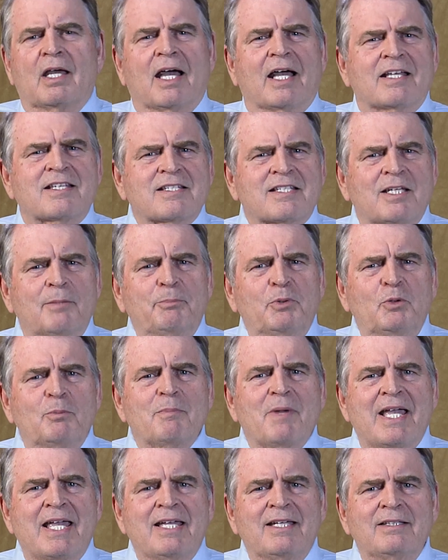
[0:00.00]
A simple
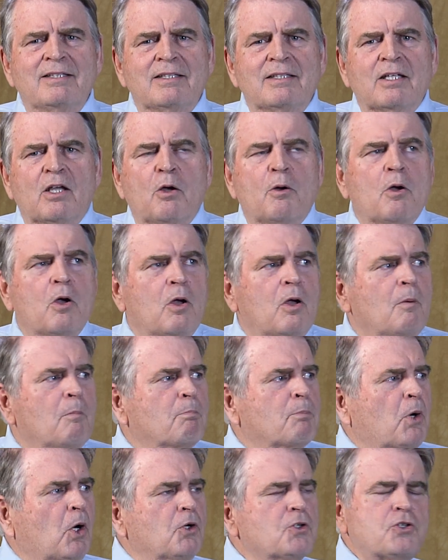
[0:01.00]
man,
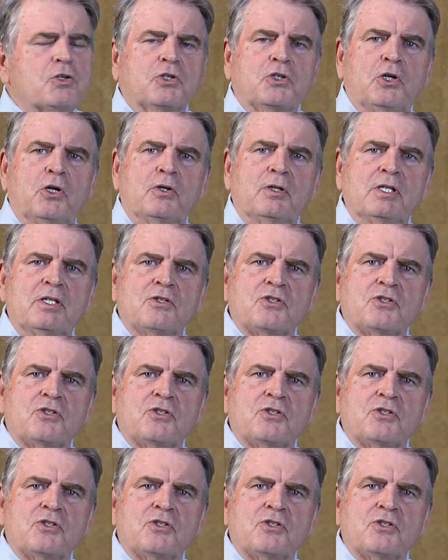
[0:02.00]
persecuted